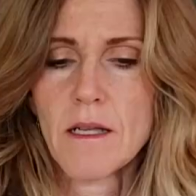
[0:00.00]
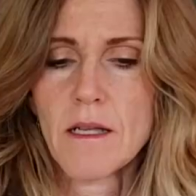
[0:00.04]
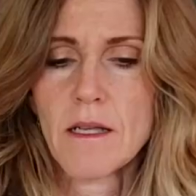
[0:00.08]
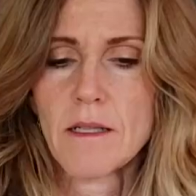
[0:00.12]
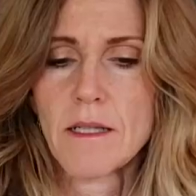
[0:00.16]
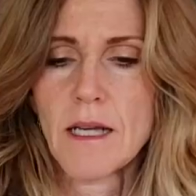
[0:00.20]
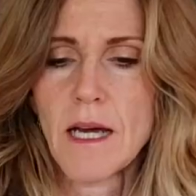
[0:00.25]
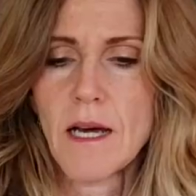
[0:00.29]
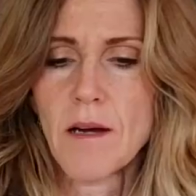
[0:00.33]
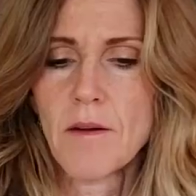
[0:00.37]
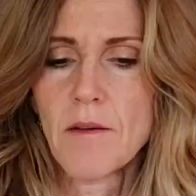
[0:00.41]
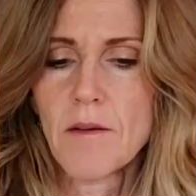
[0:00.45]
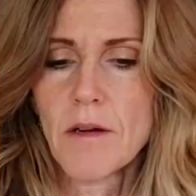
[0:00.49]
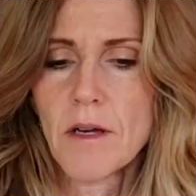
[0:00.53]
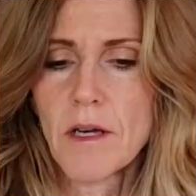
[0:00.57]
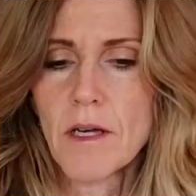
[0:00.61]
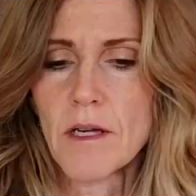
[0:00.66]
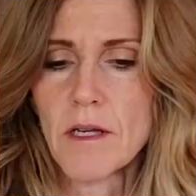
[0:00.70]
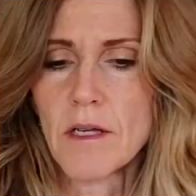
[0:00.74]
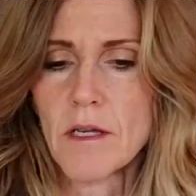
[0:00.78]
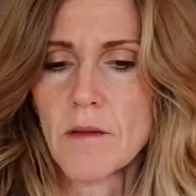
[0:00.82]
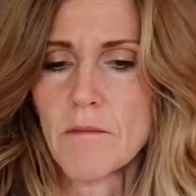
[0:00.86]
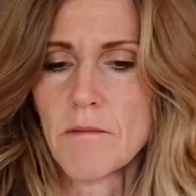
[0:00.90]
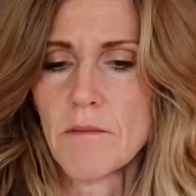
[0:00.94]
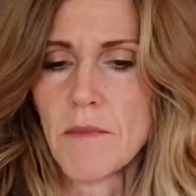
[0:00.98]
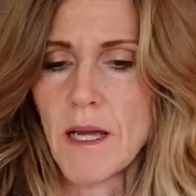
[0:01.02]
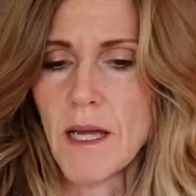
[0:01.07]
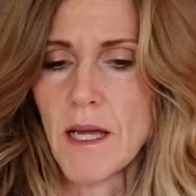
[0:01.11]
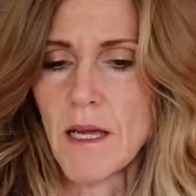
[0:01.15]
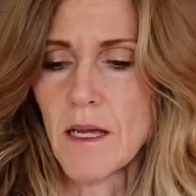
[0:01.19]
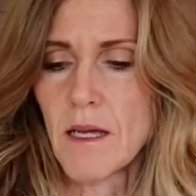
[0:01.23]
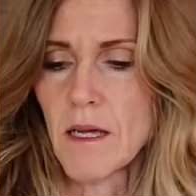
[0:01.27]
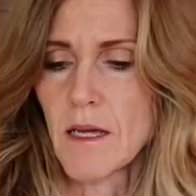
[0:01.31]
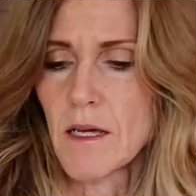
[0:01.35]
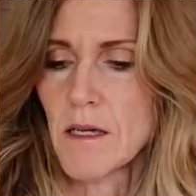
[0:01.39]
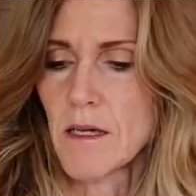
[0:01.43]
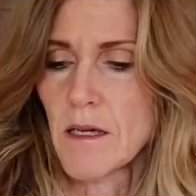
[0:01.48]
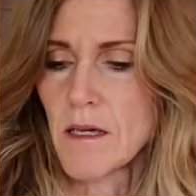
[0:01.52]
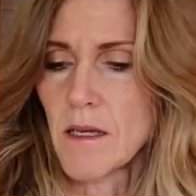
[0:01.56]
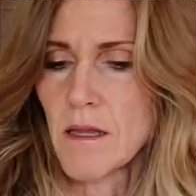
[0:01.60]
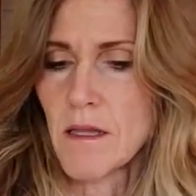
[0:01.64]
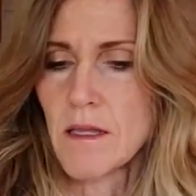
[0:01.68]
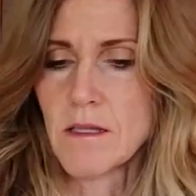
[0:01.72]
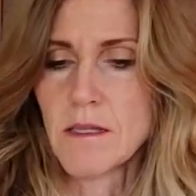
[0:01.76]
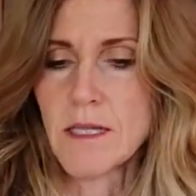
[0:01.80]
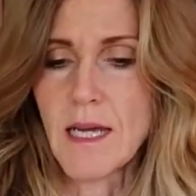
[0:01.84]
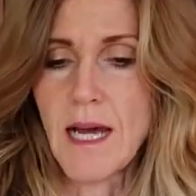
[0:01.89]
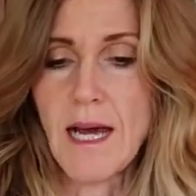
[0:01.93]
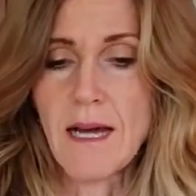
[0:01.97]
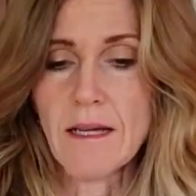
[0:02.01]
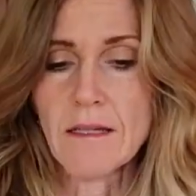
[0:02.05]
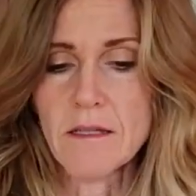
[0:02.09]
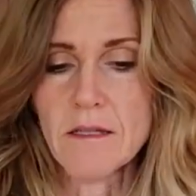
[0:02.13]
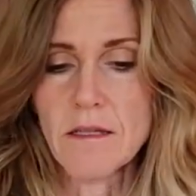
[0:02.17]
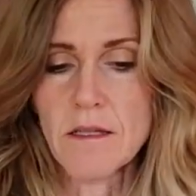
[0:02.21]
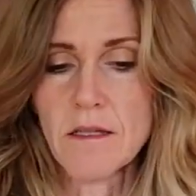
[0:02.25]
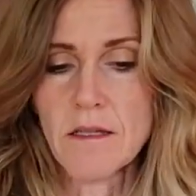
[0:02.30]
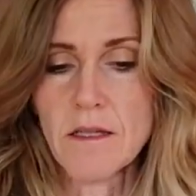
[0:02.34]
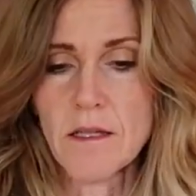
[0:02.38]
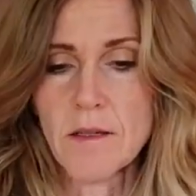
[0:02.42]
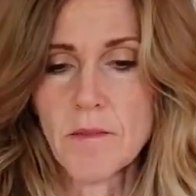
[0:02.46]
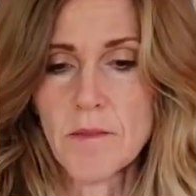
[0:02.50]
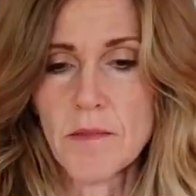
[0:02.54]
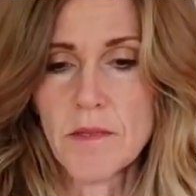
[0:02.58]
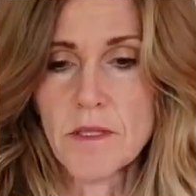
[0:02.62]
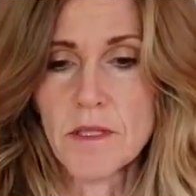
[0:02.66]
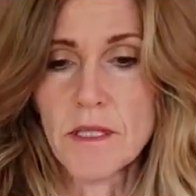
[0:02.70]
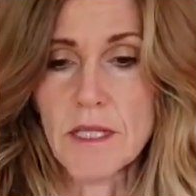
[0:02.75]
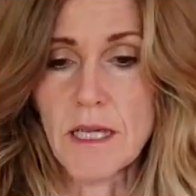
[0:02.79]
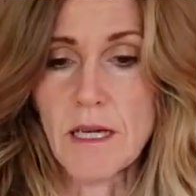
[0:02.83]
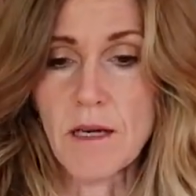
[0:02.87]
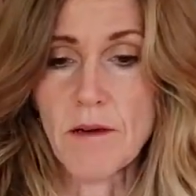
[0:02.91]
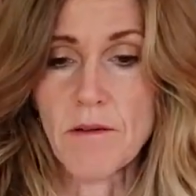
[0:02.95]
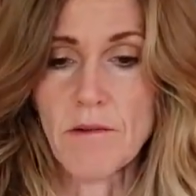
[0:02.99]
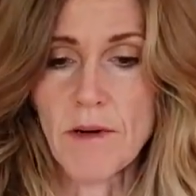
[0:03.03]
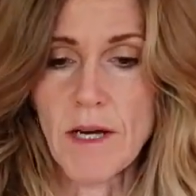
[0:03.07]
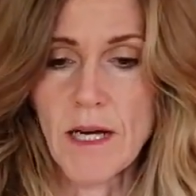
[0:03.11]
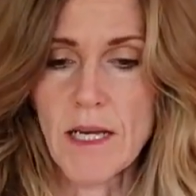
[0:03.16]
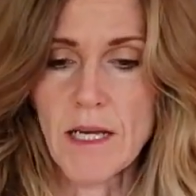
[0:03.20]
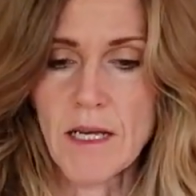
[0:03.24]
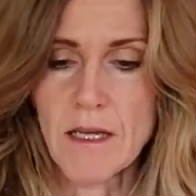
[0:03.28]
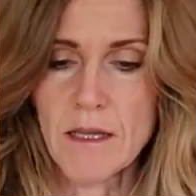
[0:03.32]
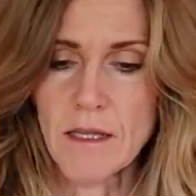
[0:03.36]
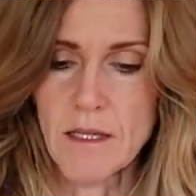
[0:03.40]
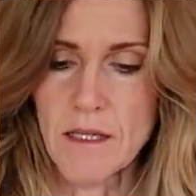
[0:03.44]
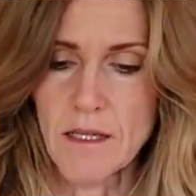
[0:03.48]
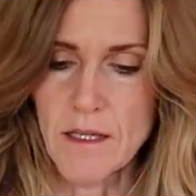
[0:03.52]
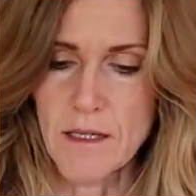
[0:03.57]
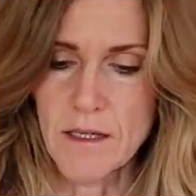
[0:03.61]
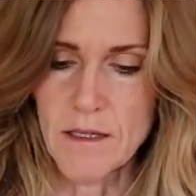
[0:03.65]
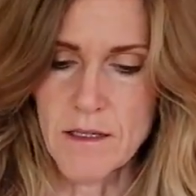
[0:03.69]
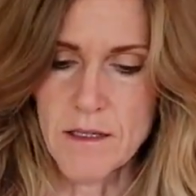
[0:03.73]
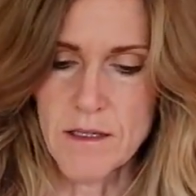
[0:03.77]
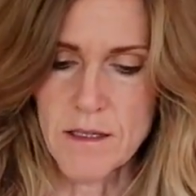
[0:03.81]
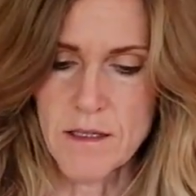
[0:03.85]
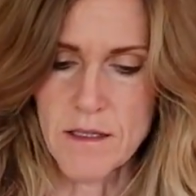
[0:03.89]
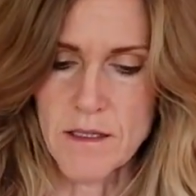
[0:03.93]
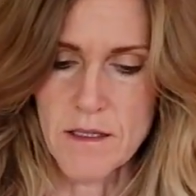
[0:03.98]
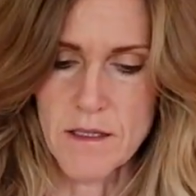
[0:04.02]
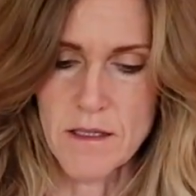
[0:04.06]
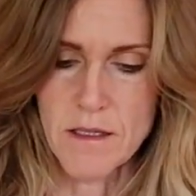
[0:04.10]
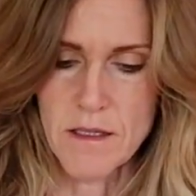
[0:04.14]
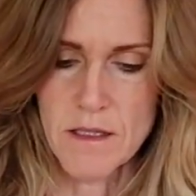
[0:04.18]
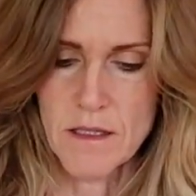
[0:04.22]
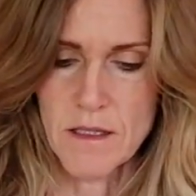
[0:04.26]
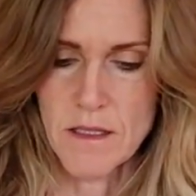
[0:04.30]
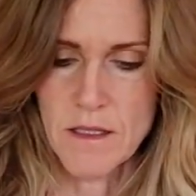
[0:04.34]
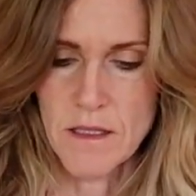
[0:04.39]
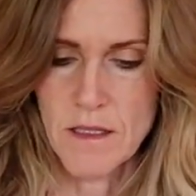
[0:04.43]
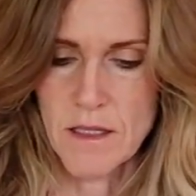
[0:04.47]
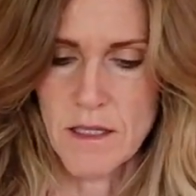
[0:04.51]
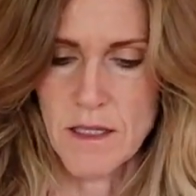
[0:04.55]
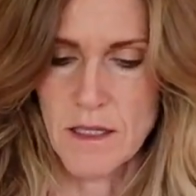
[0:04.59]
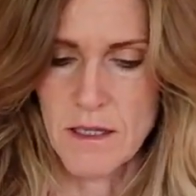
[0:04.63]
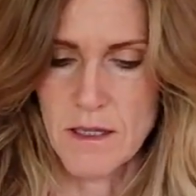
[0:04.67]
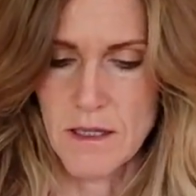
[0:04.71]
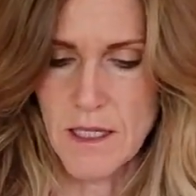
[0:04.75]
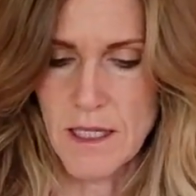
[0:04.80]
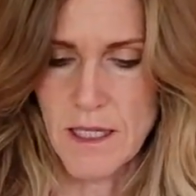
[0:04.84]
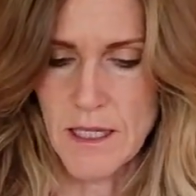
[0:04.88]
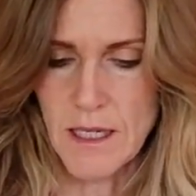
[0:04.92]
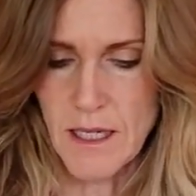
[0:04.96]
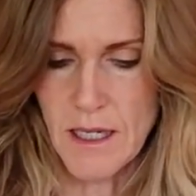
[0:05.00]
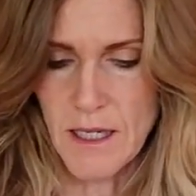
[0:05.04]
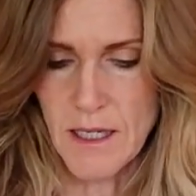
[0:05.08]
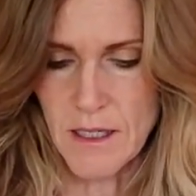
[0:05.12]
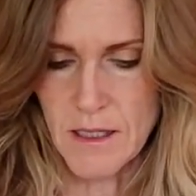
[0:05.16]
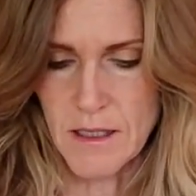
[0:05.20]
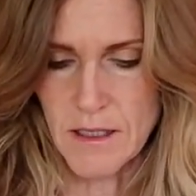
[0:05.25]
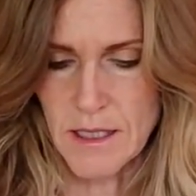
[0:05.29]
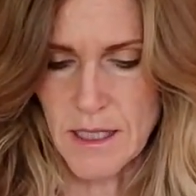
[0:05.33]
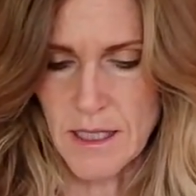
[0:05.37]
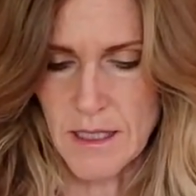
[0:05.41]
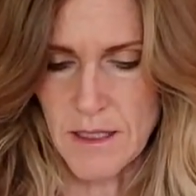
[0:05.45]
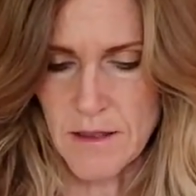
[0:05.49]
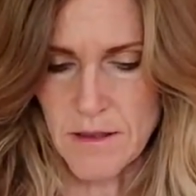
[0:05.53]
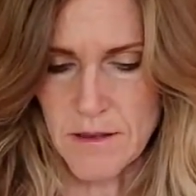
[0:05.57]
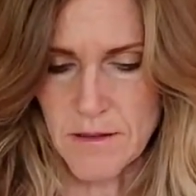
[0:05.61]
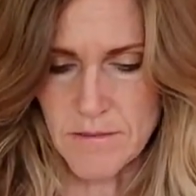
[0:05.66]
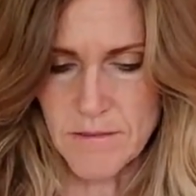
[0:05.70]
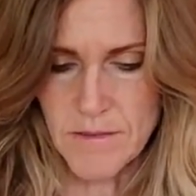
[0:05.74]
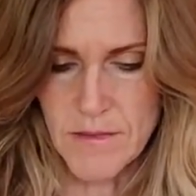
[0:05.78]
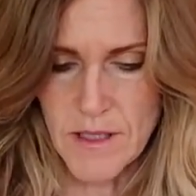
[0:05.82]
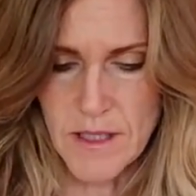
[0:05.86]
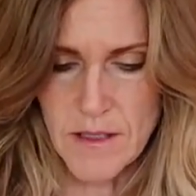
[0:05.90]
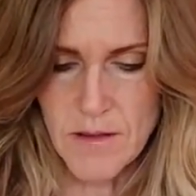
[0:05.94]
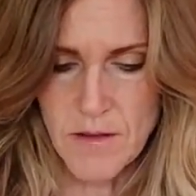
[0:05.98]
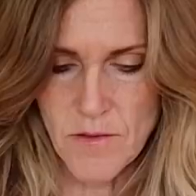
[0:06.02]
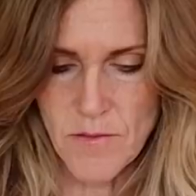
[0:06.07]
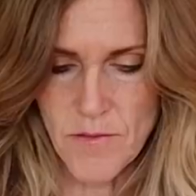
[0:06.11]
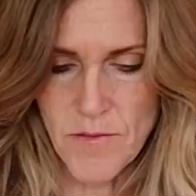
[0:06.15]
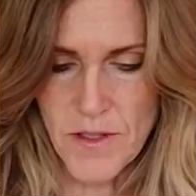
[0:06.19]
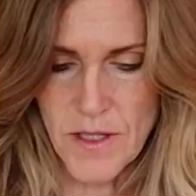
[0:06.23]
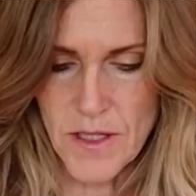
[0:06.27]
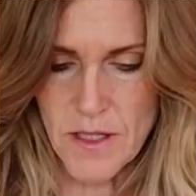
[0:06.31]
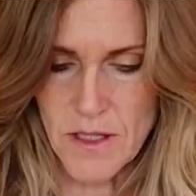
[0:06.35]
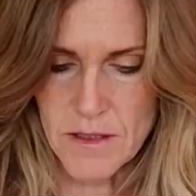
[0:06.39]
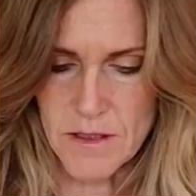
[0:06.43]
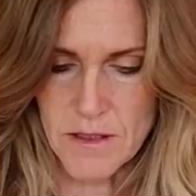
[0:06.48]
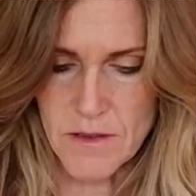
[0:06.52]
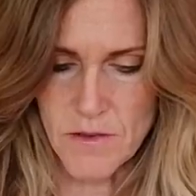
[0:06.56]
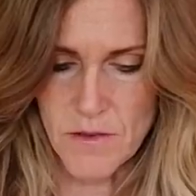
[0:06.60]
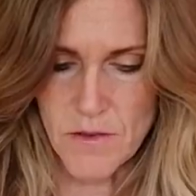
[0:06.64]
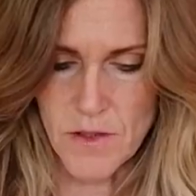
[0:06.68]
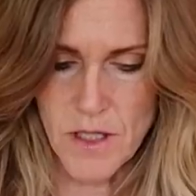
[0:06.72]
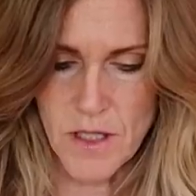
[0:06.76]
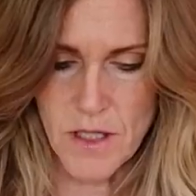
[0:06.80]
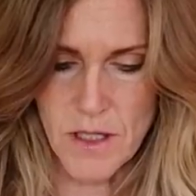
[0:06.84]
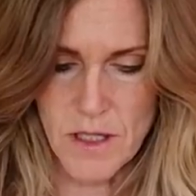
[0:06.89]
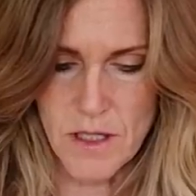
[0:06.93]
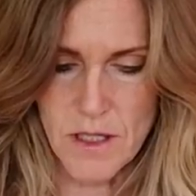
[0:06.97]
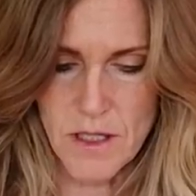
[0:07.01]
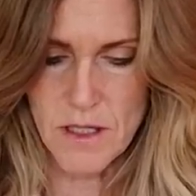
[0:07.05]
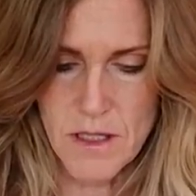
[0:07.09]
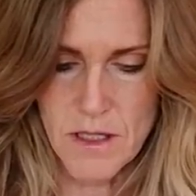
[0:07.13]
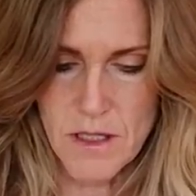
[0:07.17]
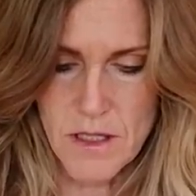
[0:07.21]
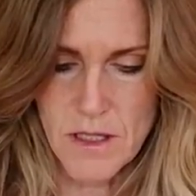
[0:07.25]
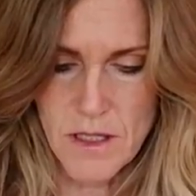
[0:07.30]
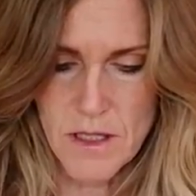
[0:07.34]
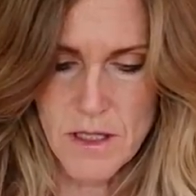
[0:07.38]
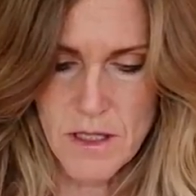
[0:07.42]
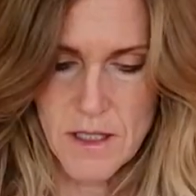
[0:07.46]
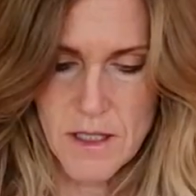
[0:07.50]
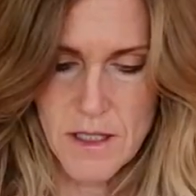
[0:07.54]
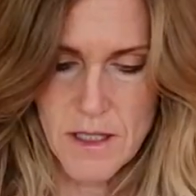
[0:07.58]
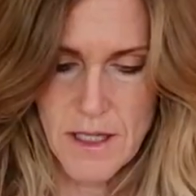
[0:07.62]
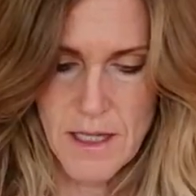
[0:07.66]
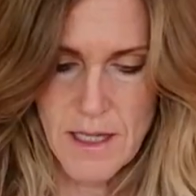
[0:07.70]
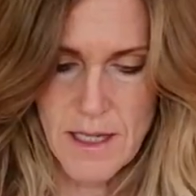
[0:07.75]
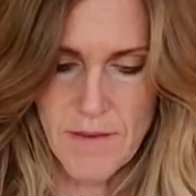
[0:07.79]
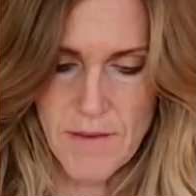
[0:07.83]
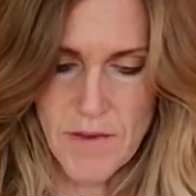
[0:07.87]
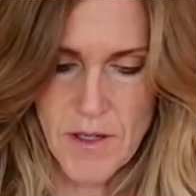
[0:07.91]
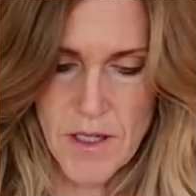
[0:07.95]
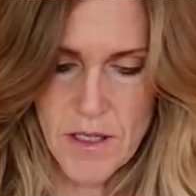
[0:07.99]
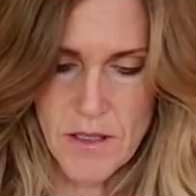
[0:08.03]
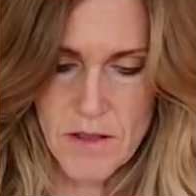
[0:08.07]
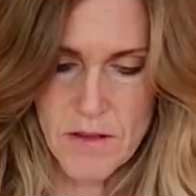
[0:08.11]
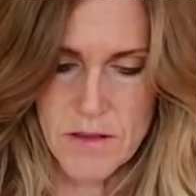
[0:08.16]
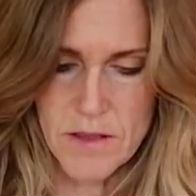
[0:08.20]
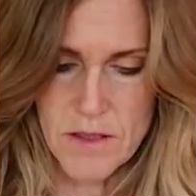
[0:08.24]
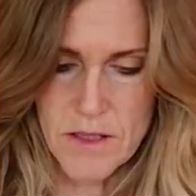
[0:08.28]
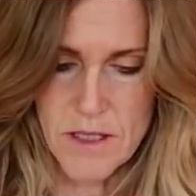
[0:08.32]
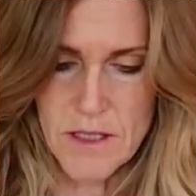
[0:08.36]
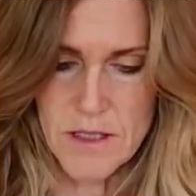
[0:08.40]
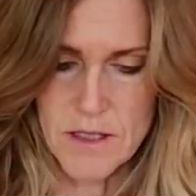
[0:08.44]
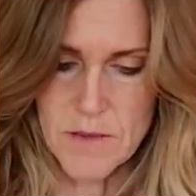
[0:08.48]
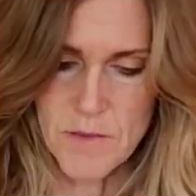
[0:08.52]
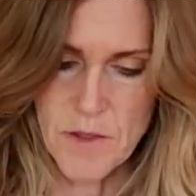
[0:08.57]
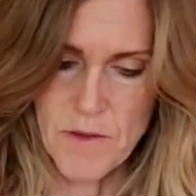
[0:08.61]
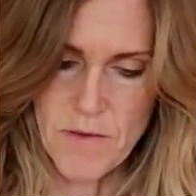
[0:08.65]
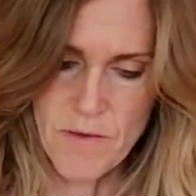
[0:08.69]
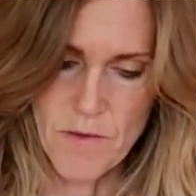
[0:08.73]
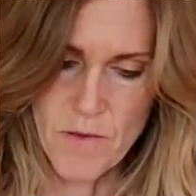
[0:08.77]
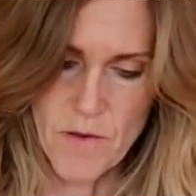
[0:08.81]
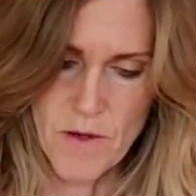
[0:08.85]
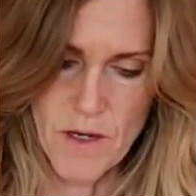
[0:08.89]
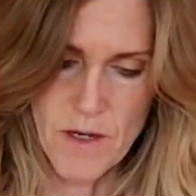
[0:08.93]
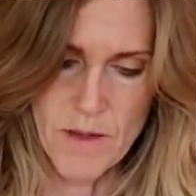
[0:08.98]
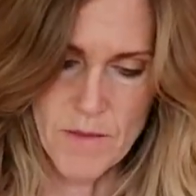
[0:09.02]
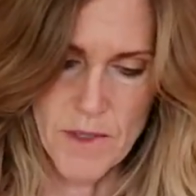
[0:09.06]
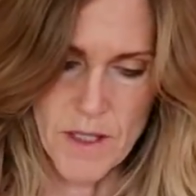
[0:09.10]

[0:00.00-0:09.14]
And now we're going to make the tassel and stick it right in there and let it hang down. And hopefully this will work. I haven't used this before.